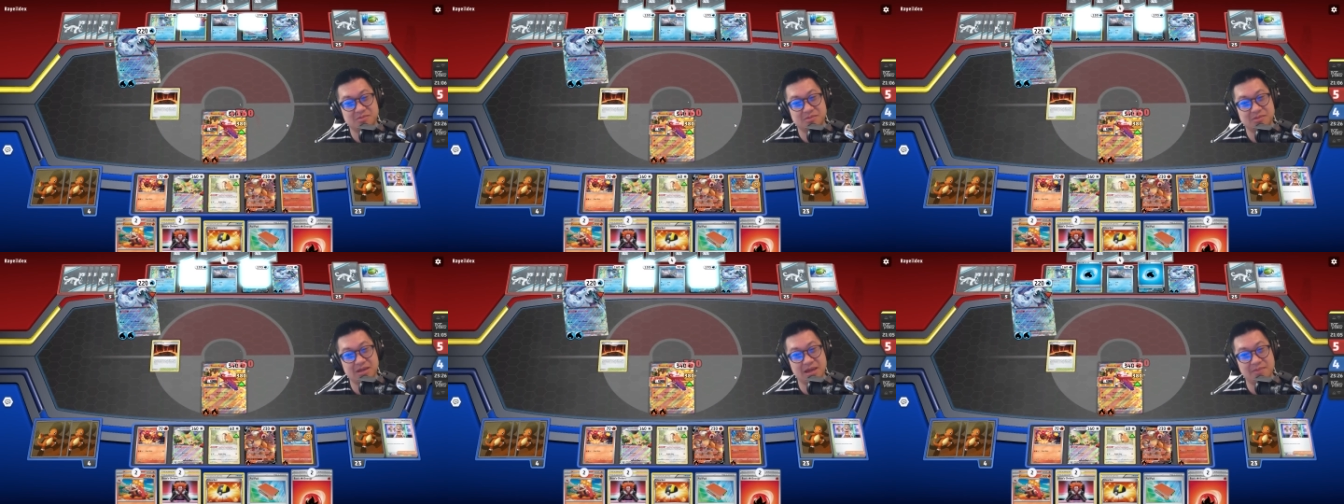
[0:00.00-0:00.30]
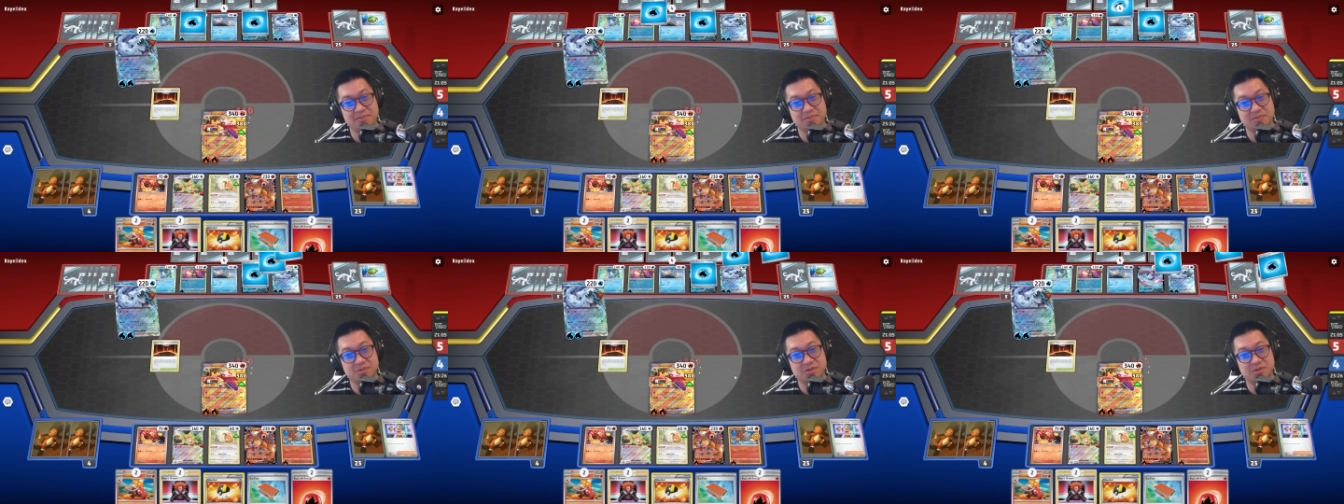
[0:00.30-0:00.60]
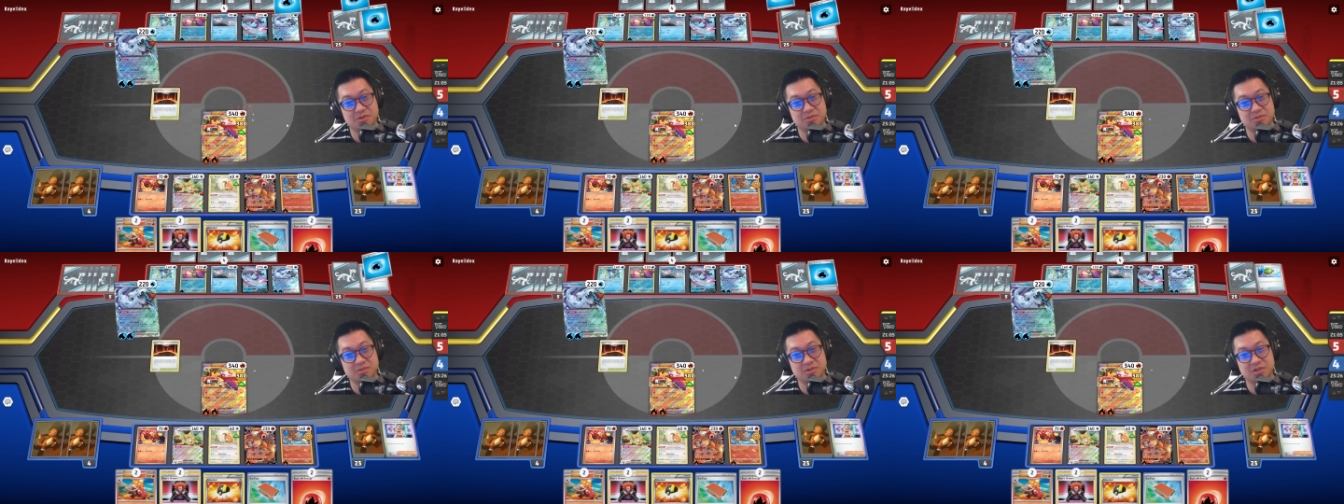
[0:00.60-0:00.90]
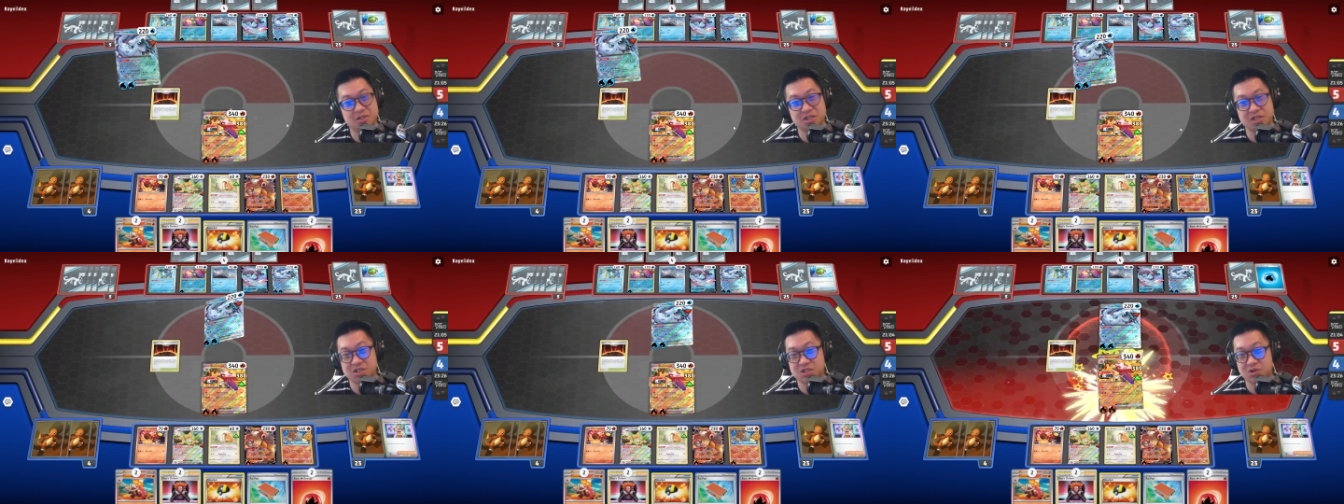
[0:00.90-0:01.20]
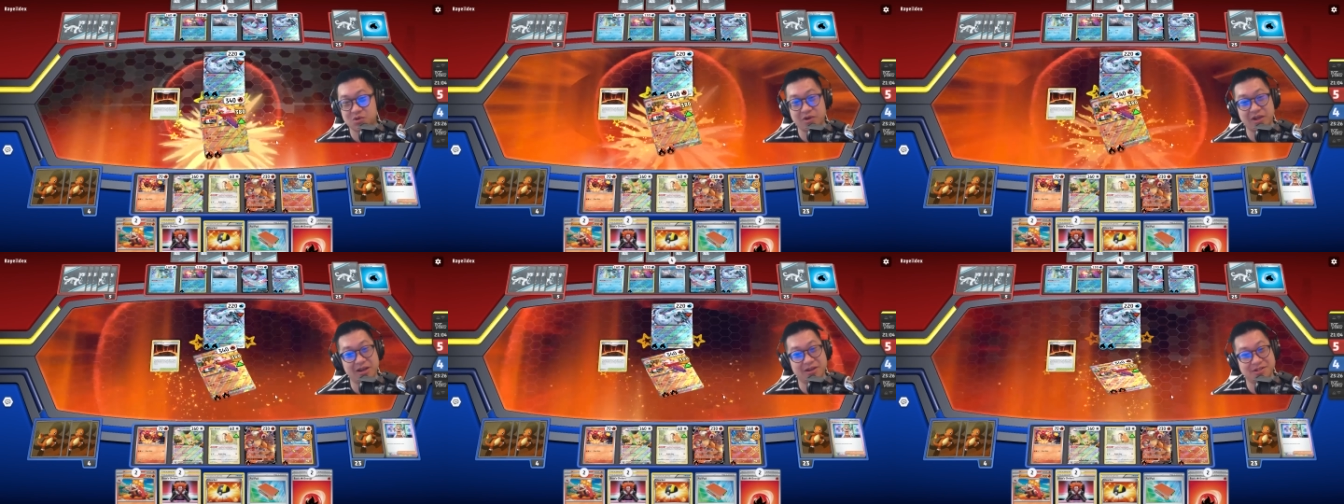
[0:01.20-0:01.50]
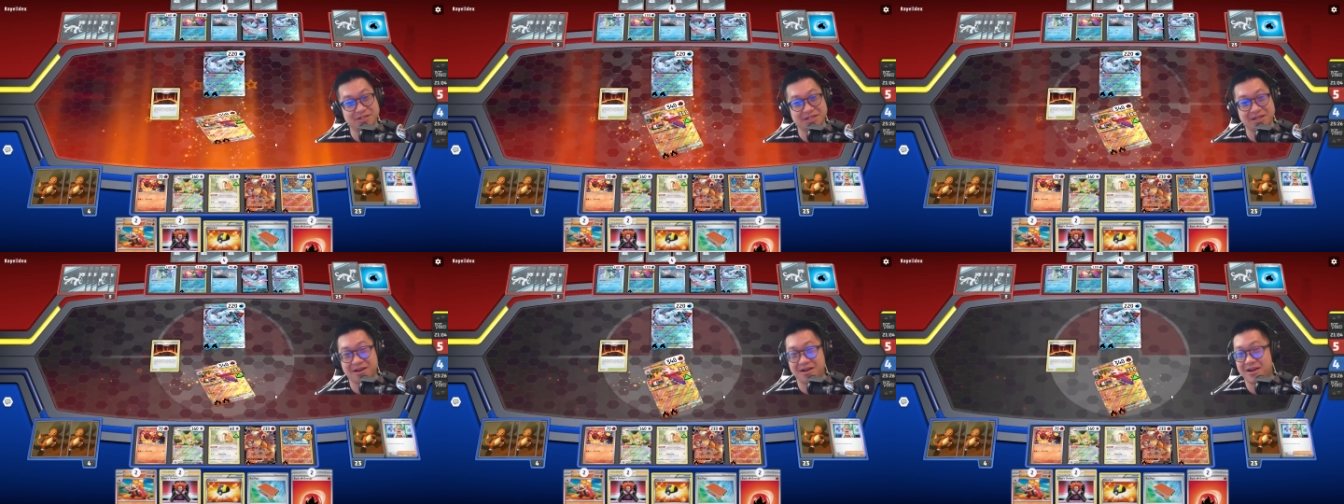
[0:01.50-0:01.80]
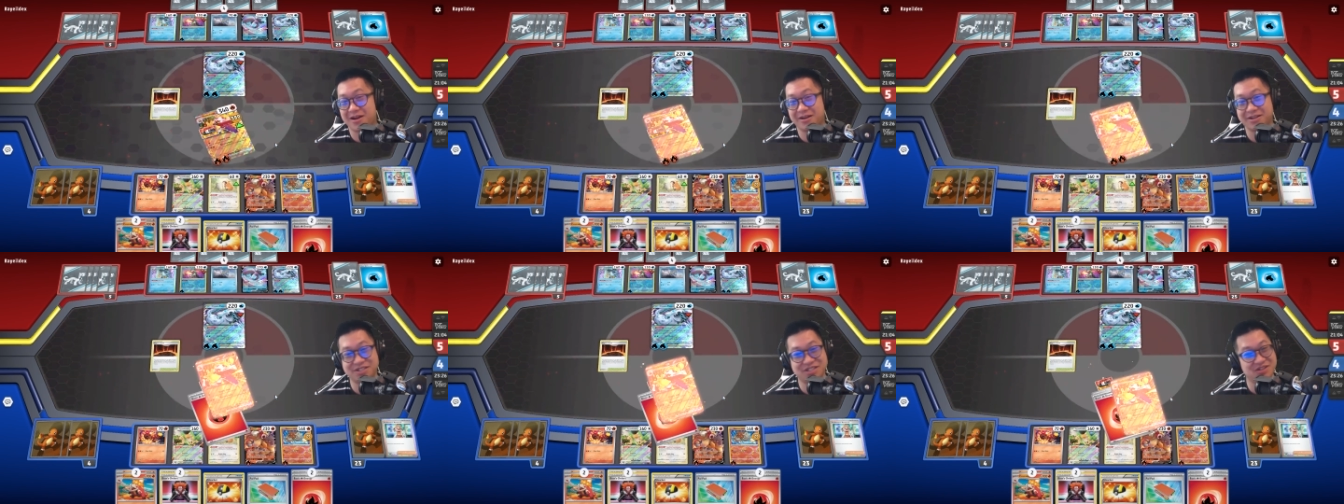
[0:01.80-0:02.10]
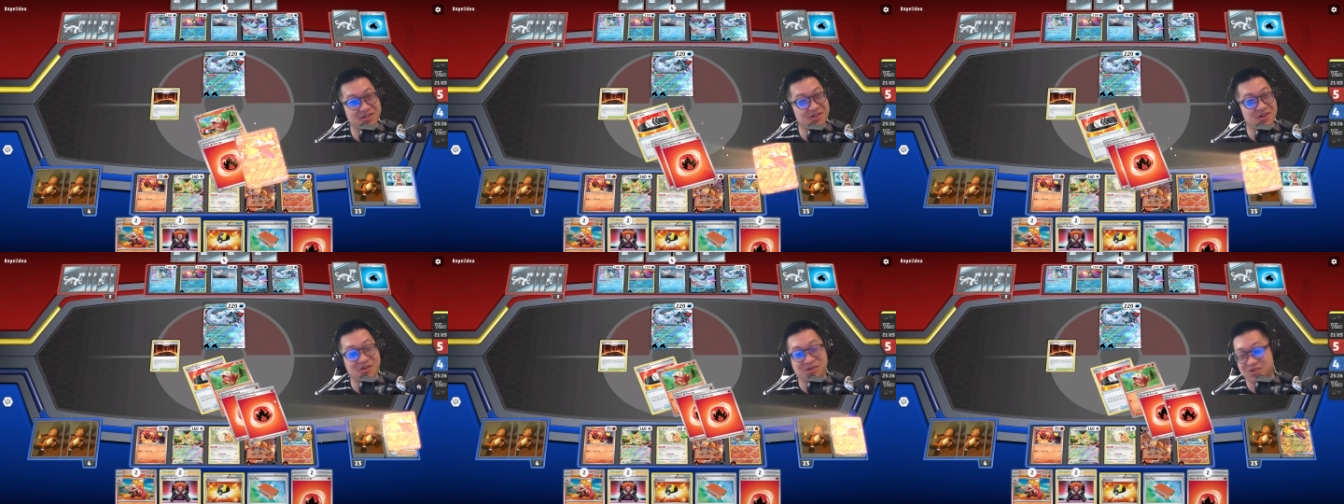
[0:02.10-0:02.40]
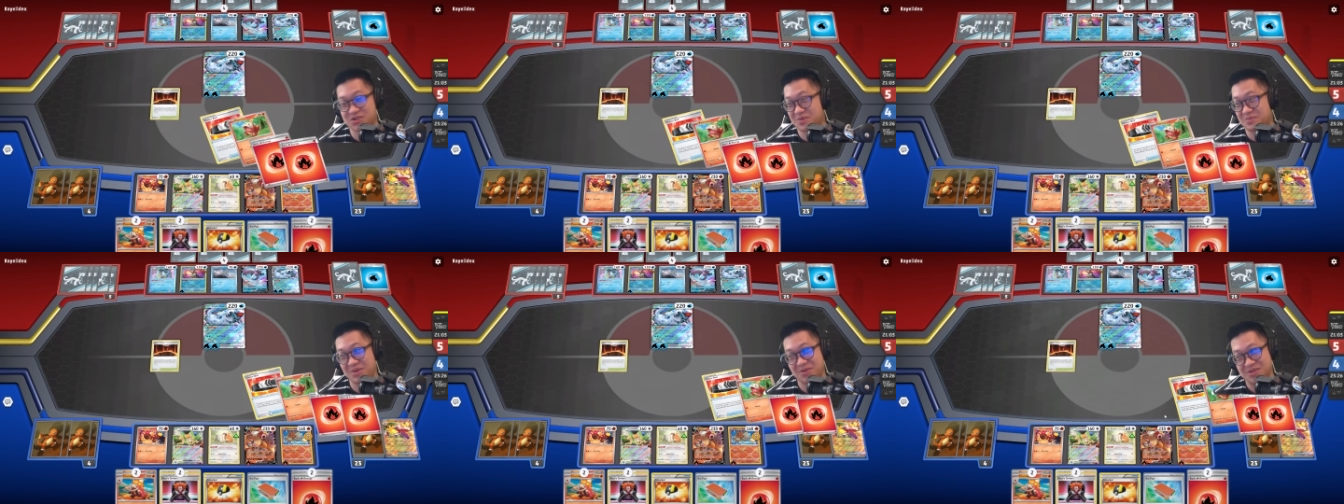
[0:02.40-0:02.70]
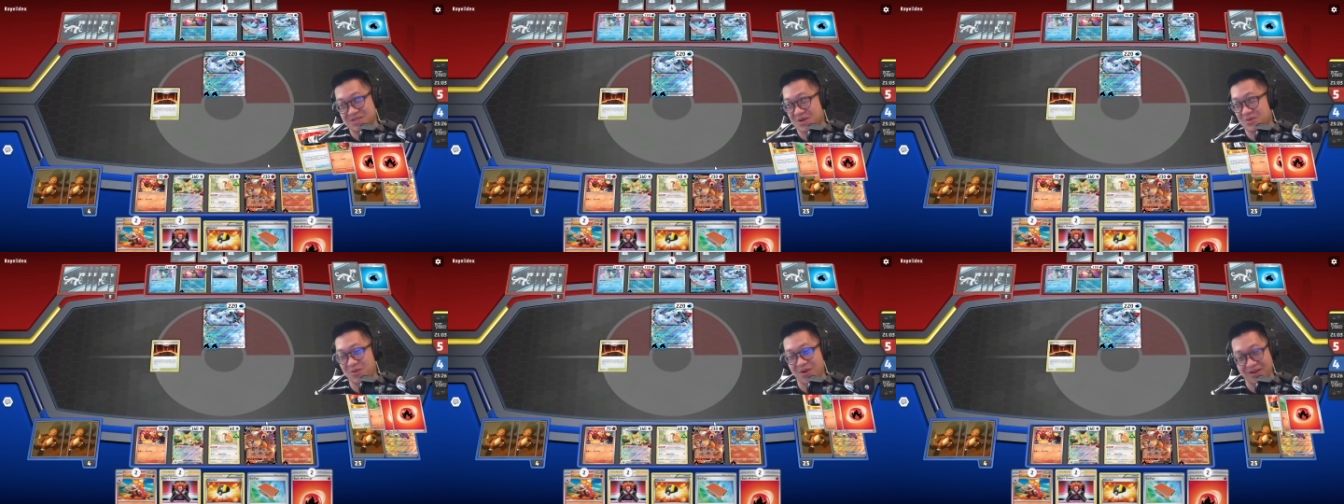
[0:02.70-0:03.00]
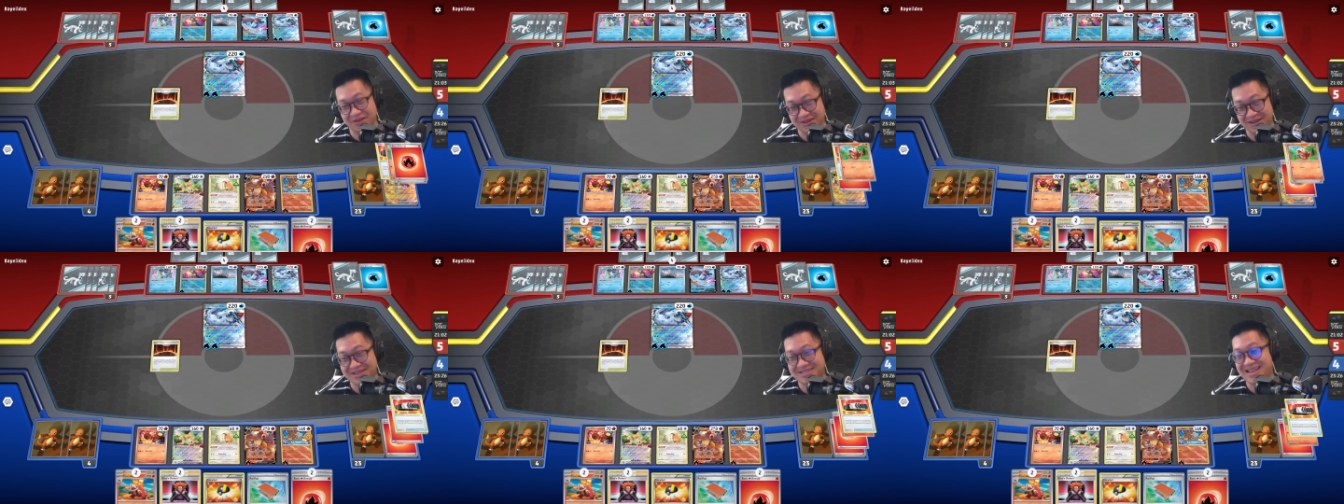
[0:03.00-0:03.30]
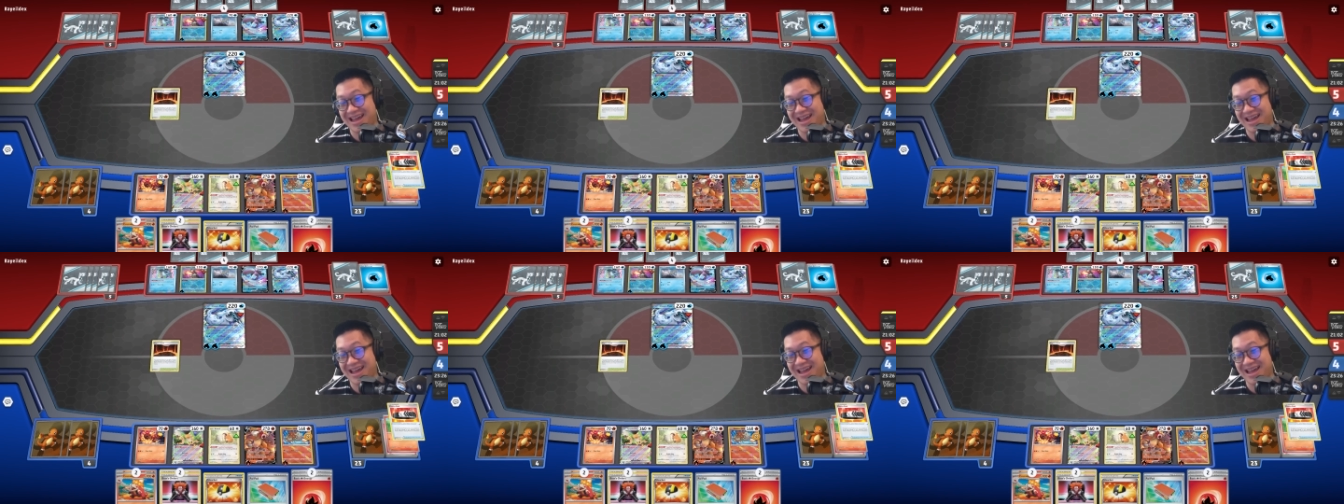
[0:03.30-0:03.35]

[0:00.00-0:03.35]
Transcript: Yep. Just three energy cards. You don't to abuse that weakness.